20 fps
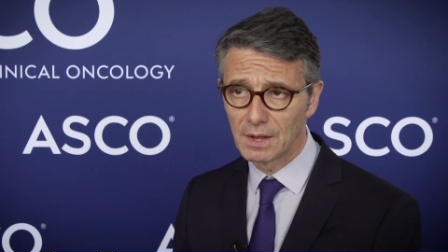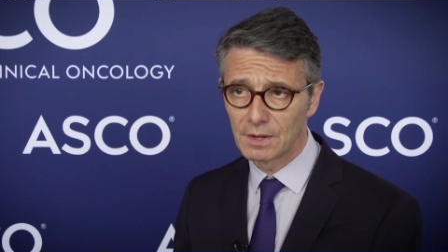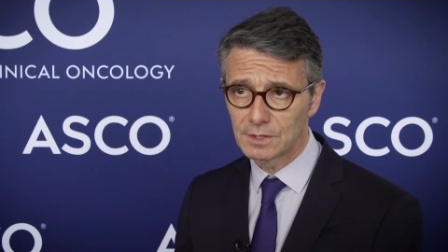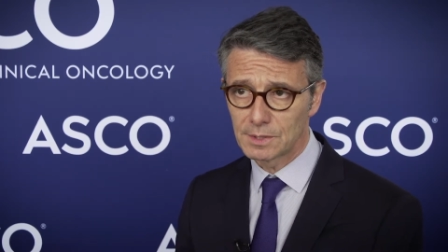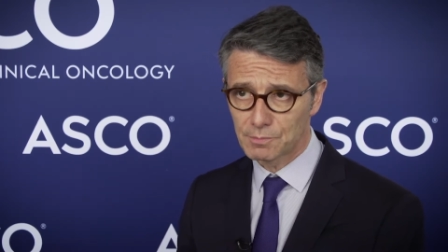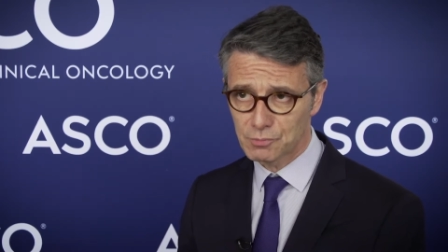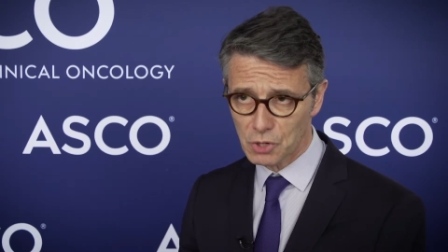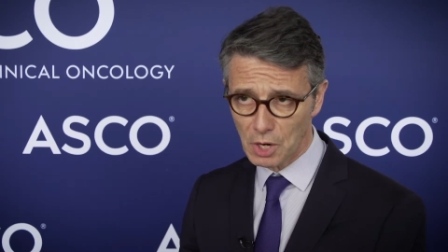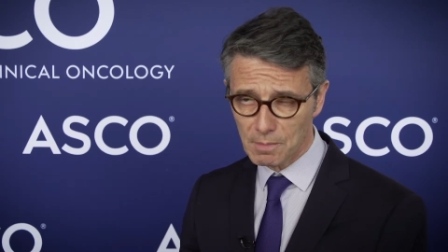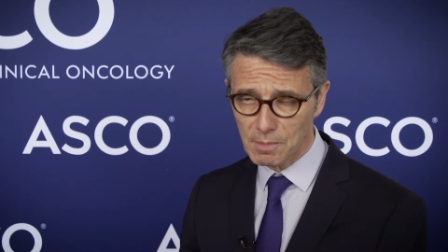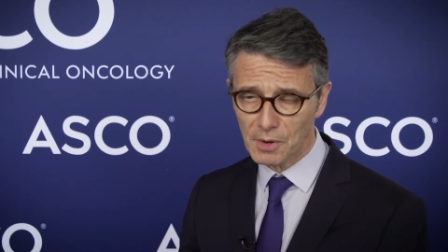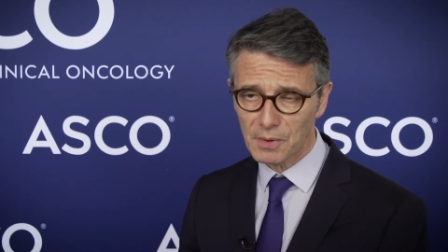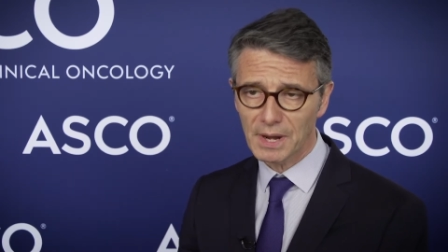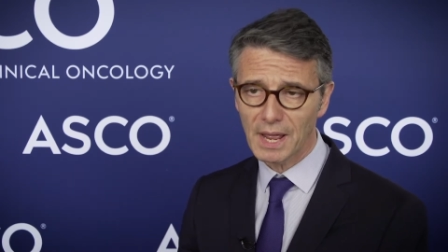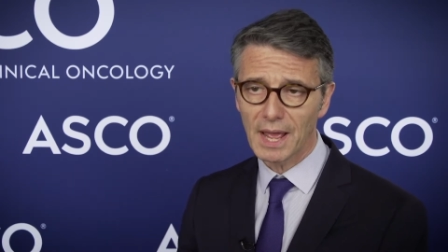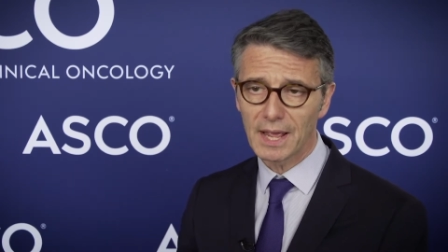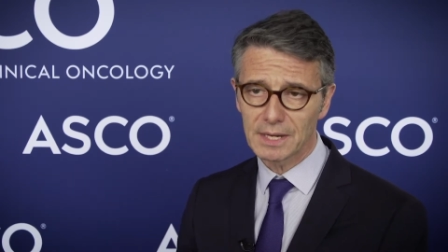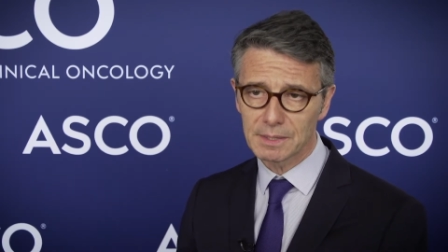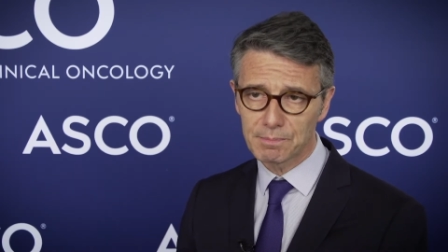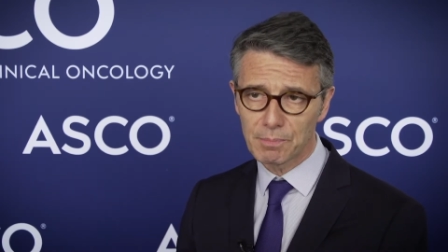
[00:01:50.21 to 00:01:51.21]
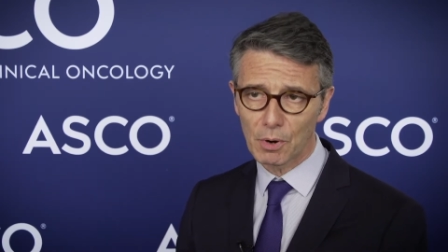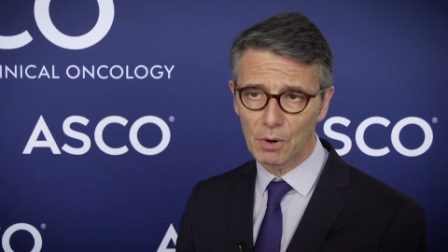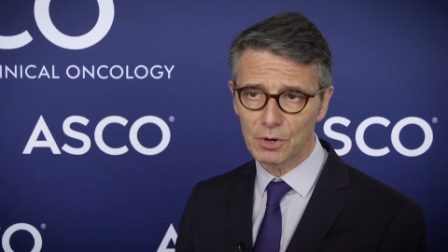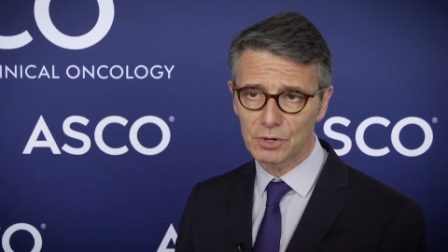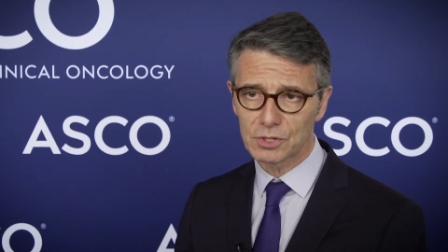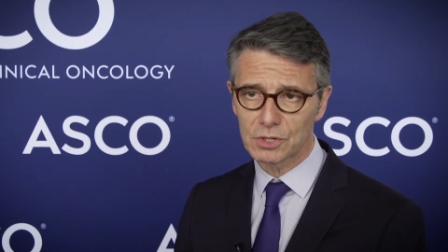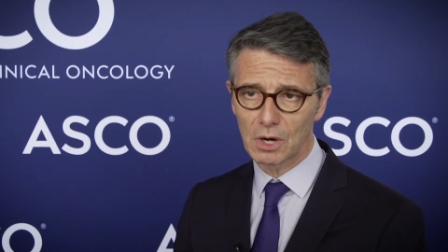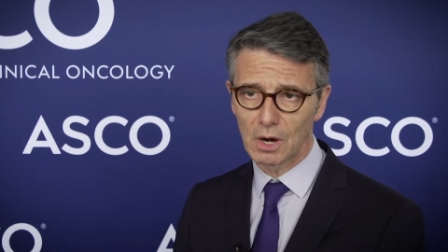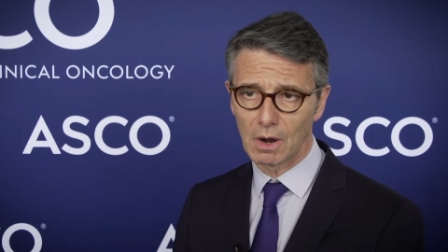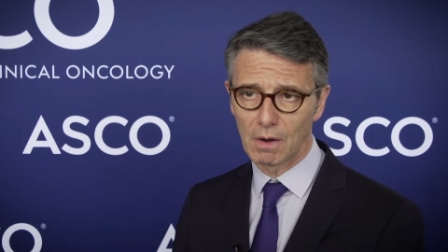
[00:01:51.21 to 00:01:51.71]
The primary
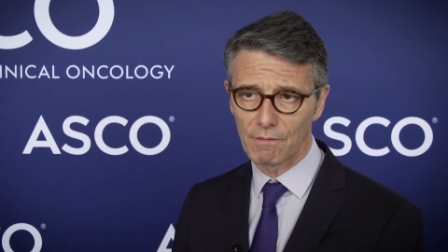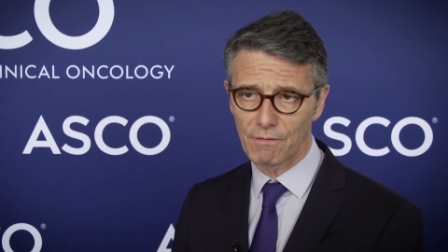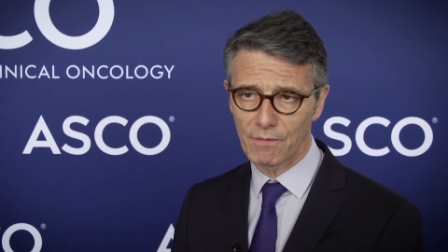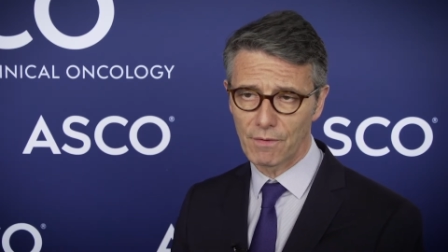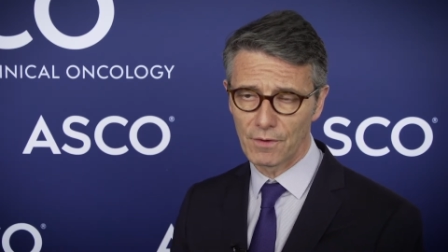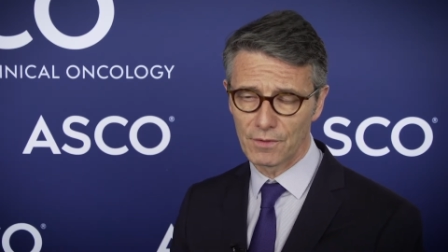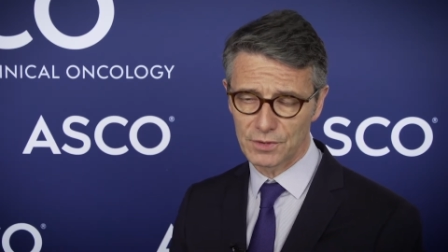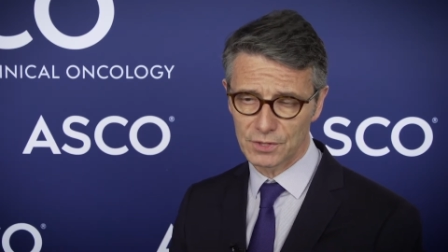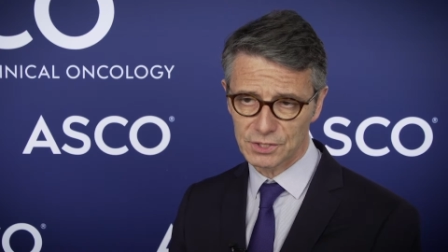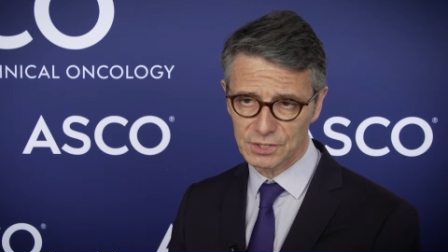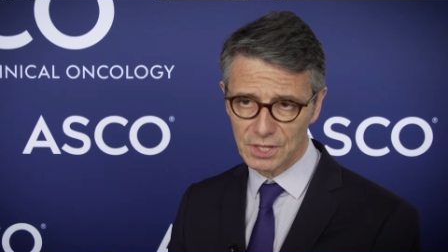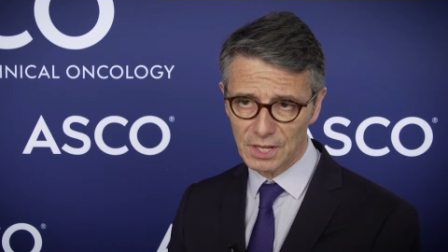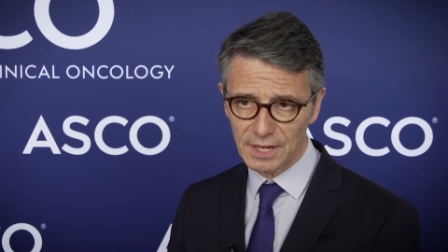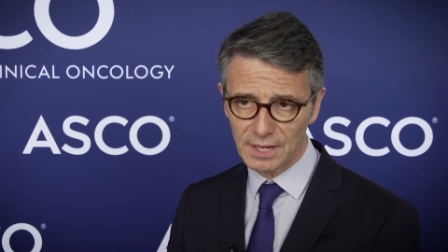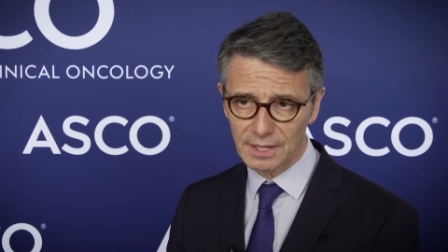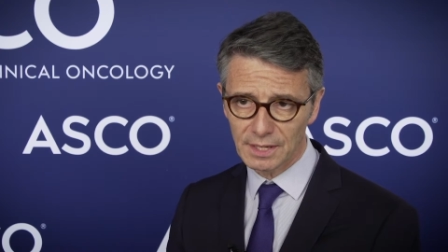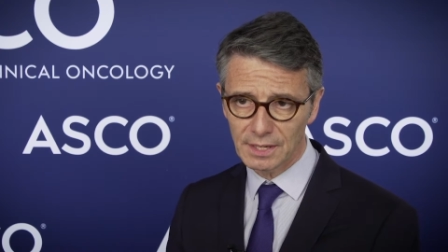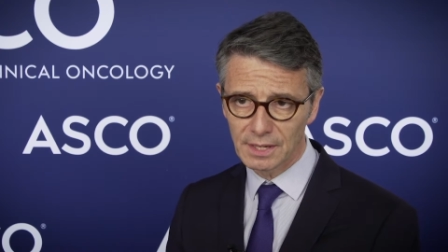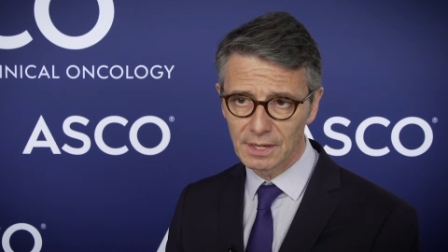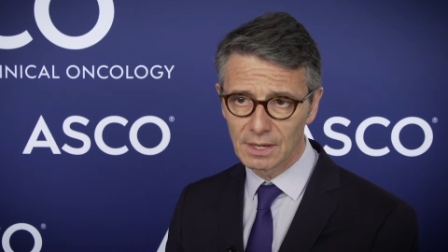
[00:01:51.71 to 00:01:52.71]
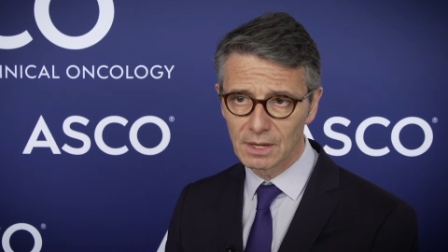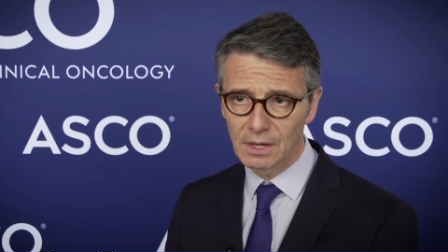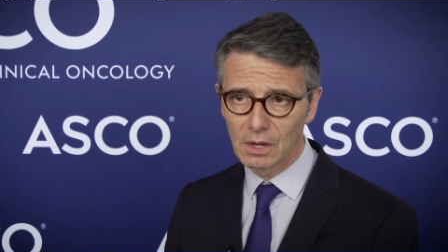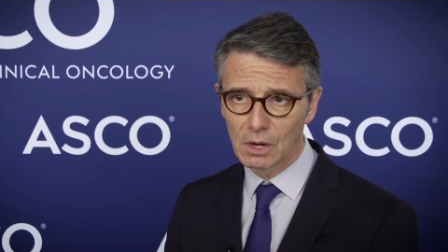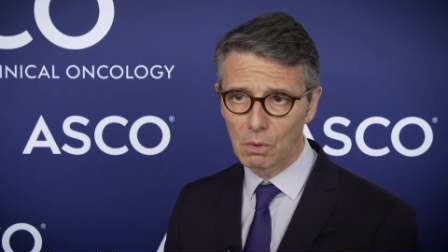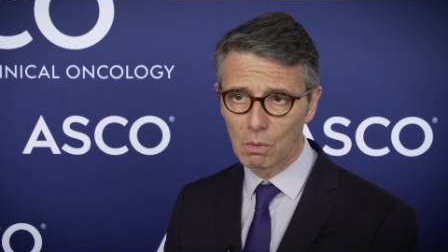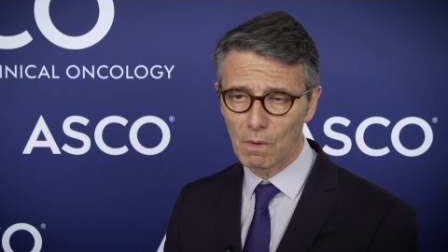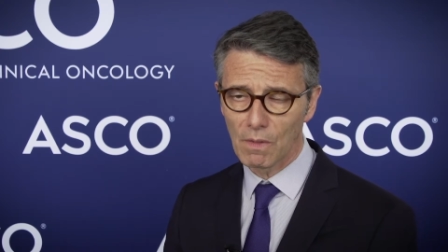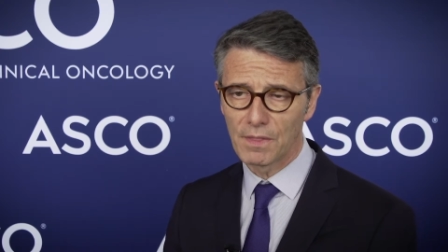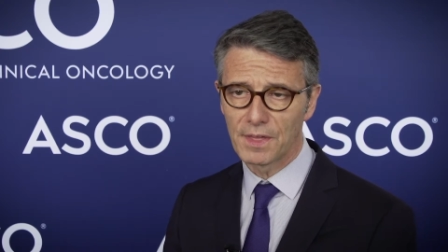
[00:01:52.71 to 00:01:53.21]
endpoint of the study
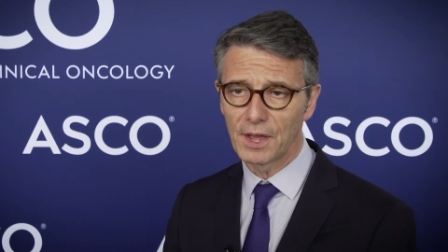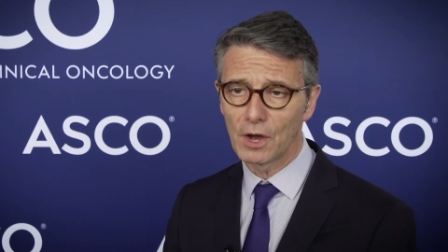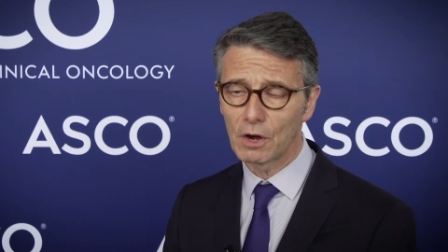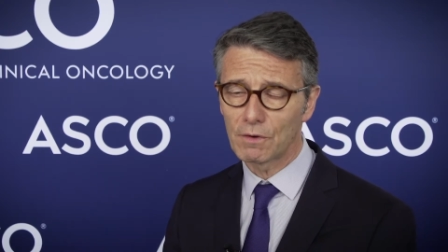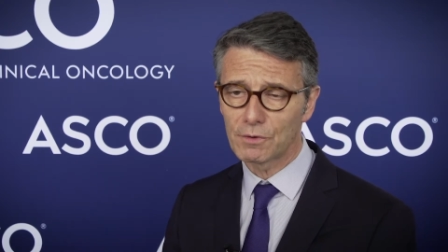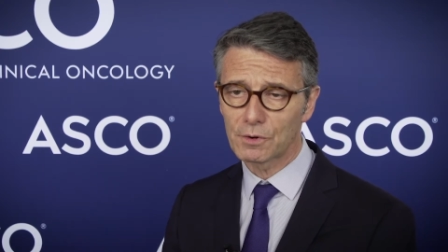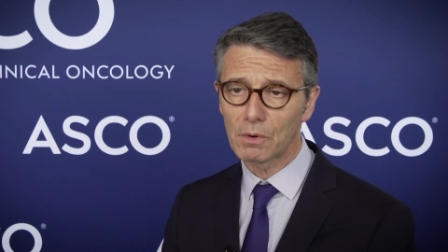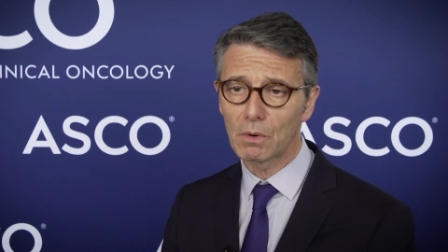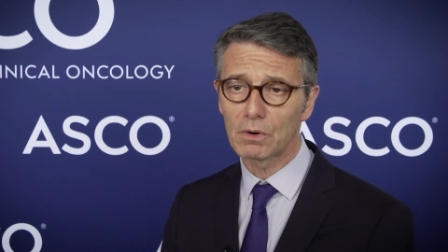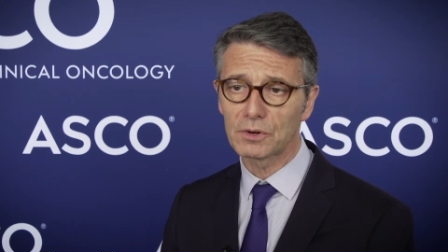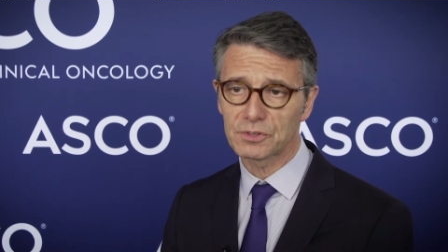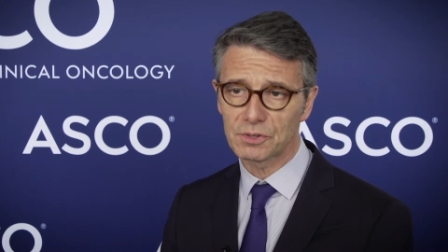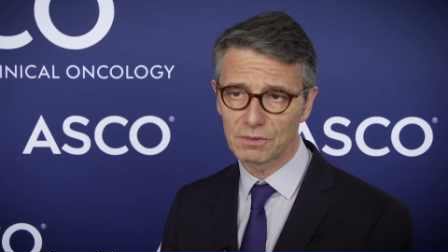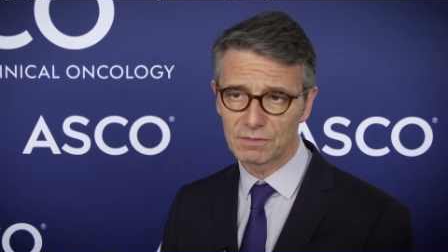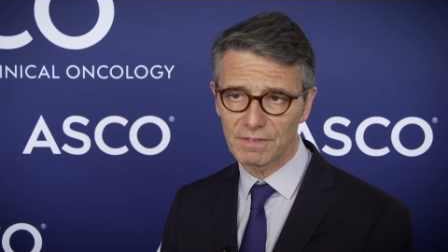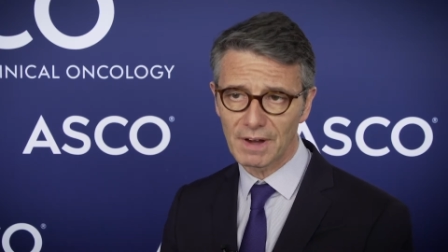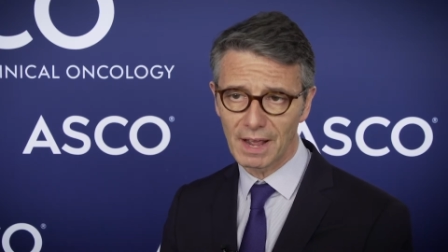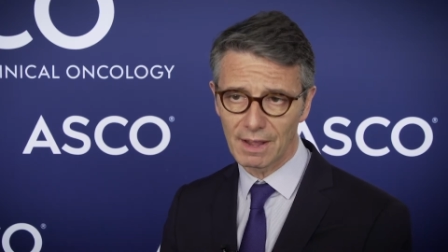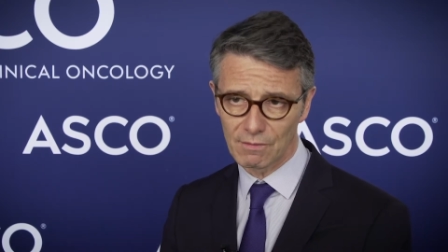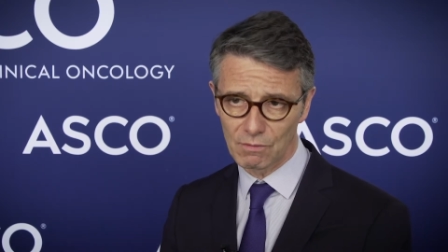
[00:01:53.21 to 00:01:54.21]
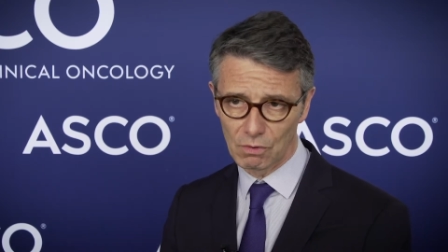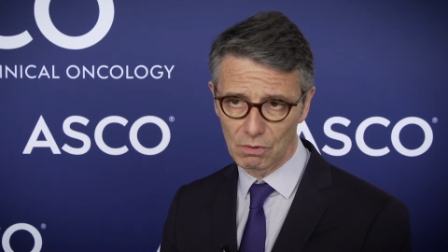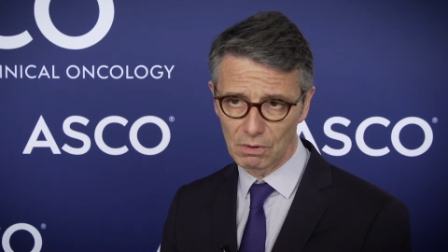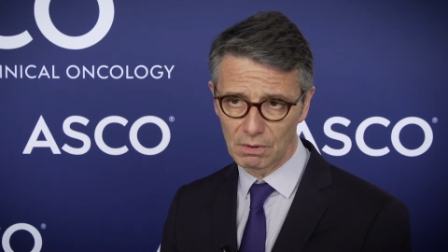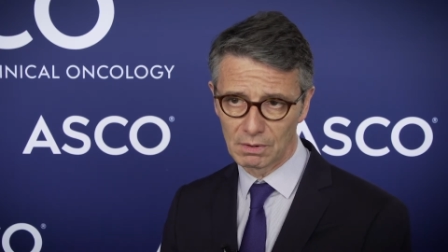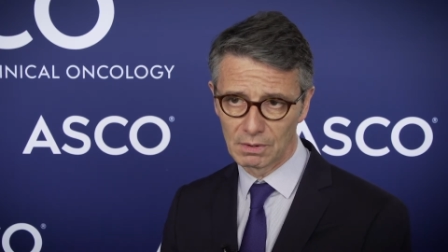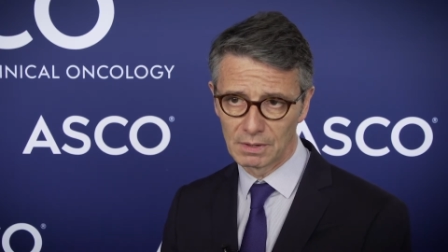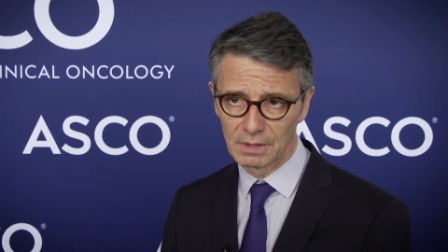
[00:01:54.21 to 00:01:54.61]
was the overall survival,